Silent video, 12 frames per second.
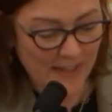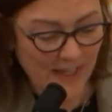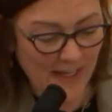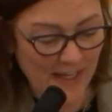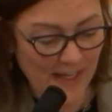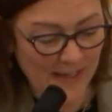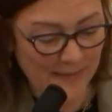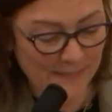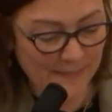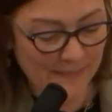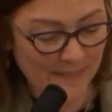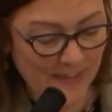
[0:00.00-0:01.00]

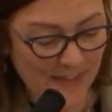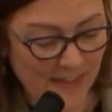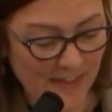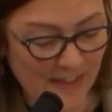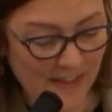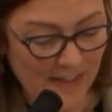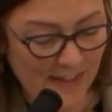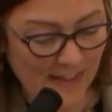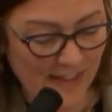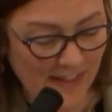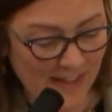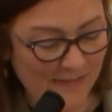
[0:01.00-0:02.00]
And
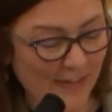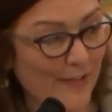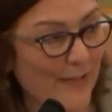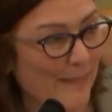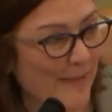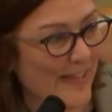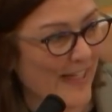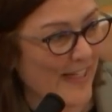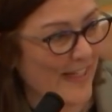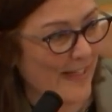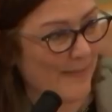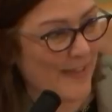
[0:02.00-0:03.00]
following up on
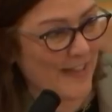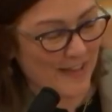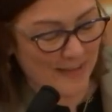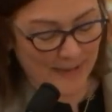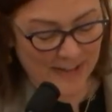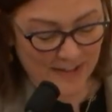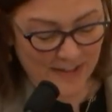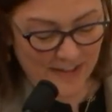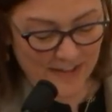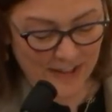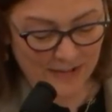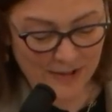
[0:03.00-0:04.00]
that,
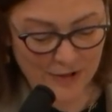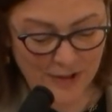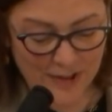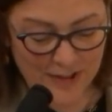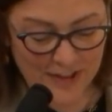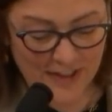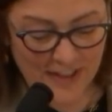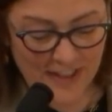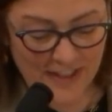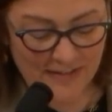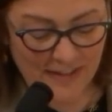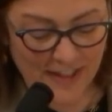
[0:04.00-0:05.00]
Inspector General George,
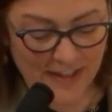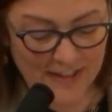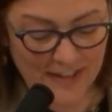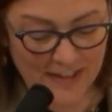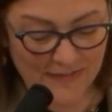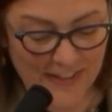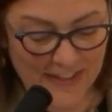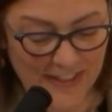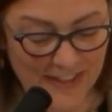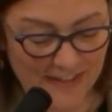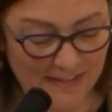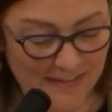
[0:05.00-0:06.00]
the IRS's
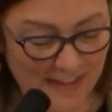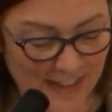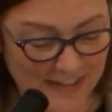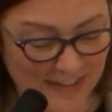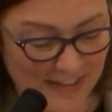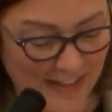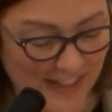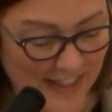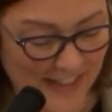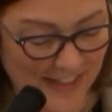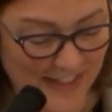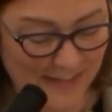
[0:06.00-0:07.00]
funding has
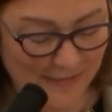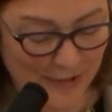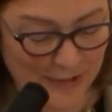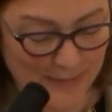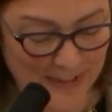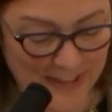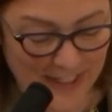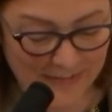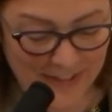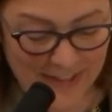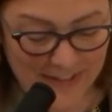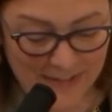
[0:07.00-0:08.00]
declined and enforcement
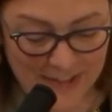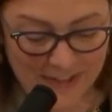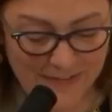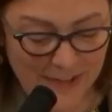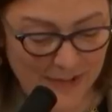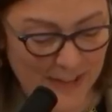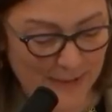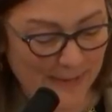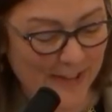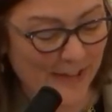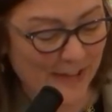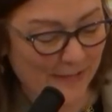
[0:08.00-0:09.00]
staffing levels have decreased by
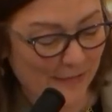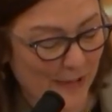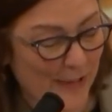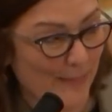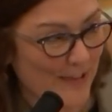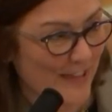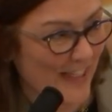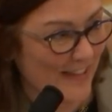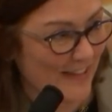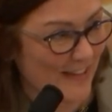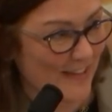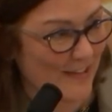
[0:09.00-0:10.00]
nearly 40%
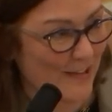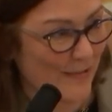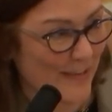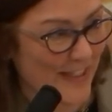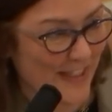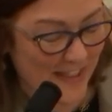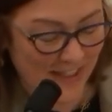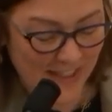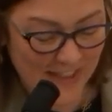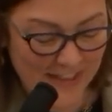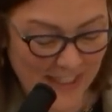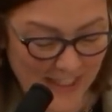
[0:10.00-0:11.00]
since
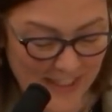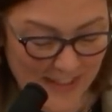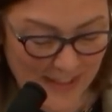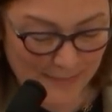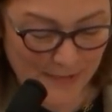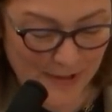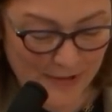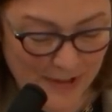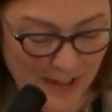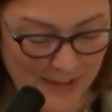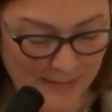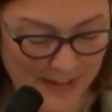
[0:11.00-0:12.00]
2010. You
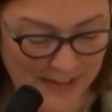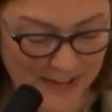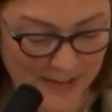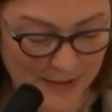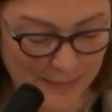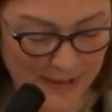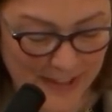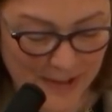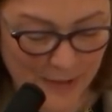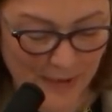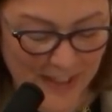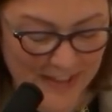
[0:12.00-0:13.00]
talked about this a little bit.
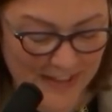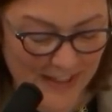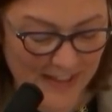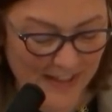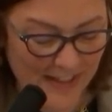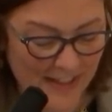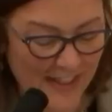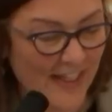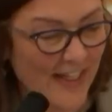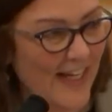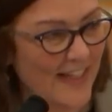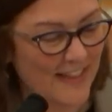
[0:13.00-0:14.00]
To what extent
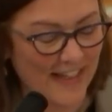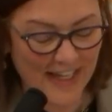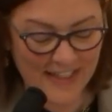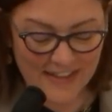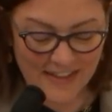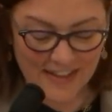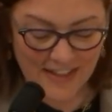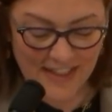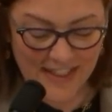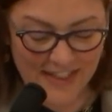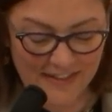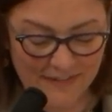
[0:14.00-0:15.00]
has that
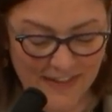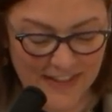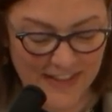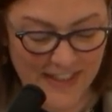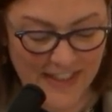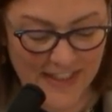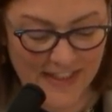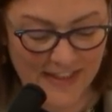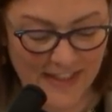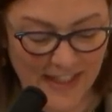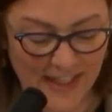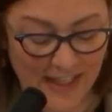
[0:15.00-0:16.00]
decline in funding
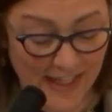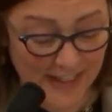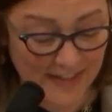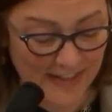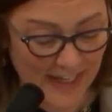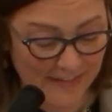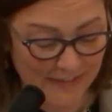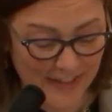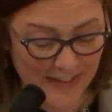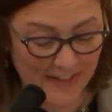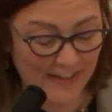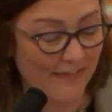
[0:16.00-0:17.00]
and
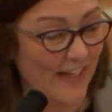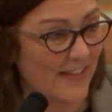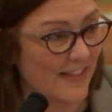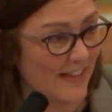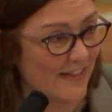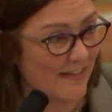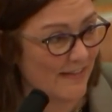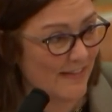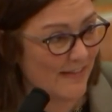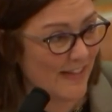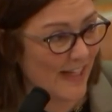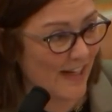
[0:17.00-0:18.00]
staffing affected
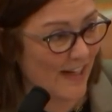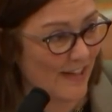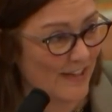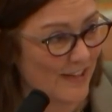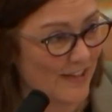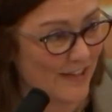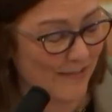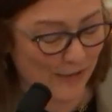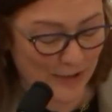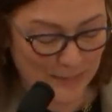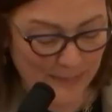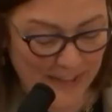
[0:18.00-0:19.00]
the IRS's
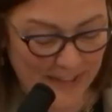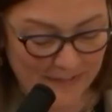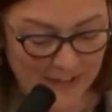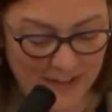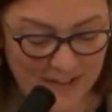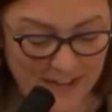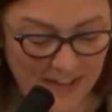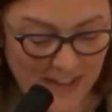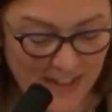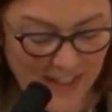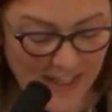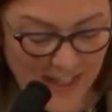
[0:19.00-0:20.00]
enforcement efforts?
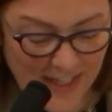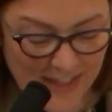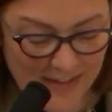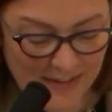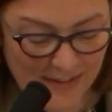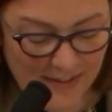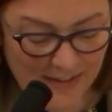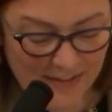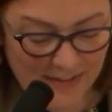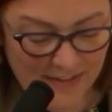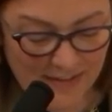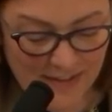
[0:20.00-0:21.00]
And
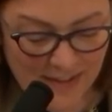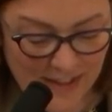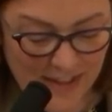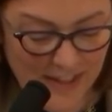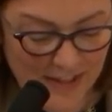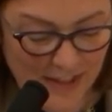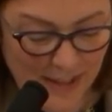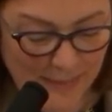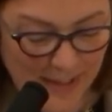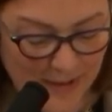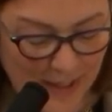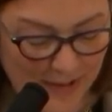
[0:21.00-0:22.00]
can you talk
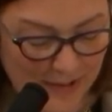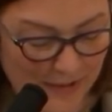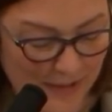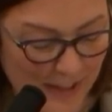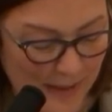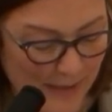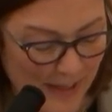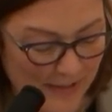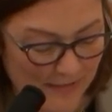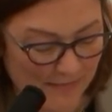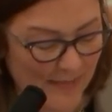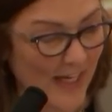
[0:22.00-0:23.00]
about how you think about
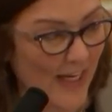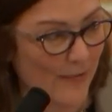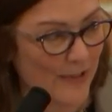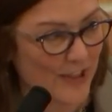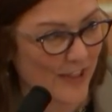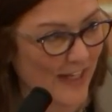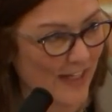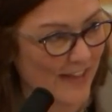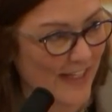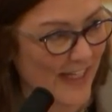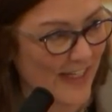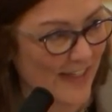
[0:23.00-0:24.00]
how we should
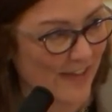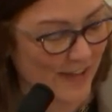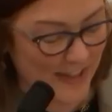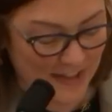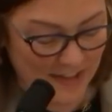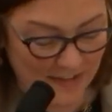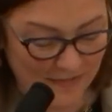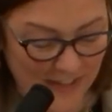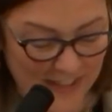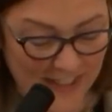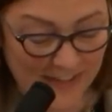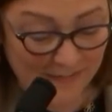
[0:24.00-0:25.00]
allocate increased
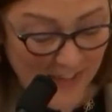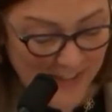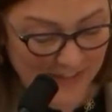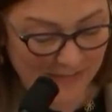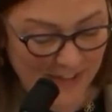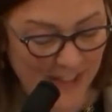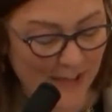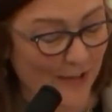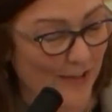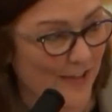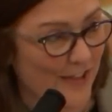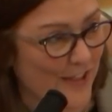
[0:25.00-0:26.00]
funding effectively in
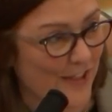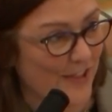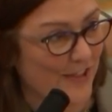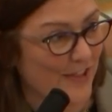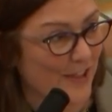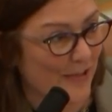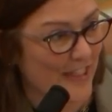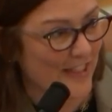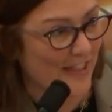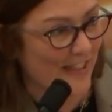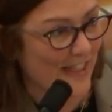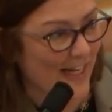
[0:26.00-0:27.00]
order to decrease
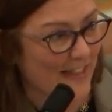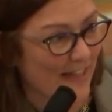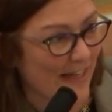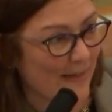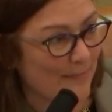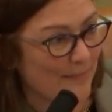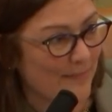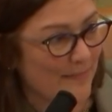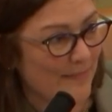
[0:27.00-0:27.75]
the tax gap?